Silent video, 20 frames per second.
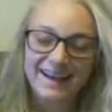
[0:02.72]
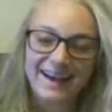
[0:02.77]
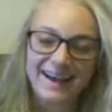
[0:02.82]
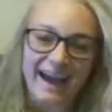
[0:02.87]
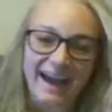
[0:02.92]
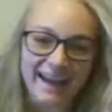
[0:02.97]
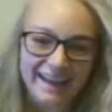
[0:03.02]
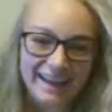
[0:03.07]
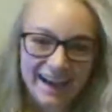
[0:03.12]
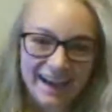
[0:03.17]

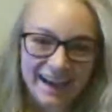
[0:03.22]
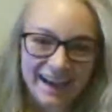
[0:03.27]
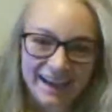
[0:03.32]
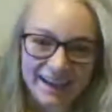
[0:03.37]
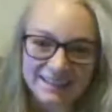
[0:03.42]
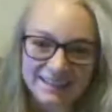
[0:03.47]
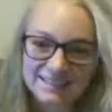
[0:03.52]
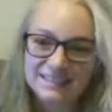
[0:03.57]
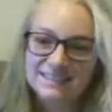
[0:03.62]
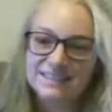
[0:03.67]
Hi
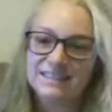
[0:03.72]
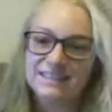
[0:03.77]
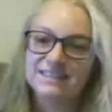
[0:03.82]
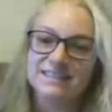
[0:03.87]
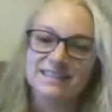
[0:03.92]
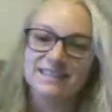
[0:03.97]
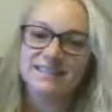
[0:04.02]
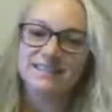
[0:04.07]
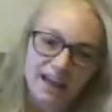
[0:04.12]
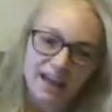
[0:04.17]
guys,
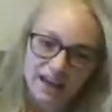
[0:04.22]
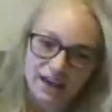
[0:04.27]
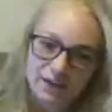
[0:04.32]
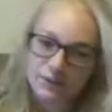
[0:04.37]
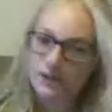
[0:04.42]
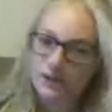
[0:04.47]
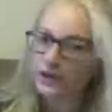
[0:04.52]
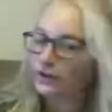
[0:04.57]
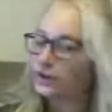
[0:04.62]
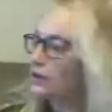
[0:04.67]
today we are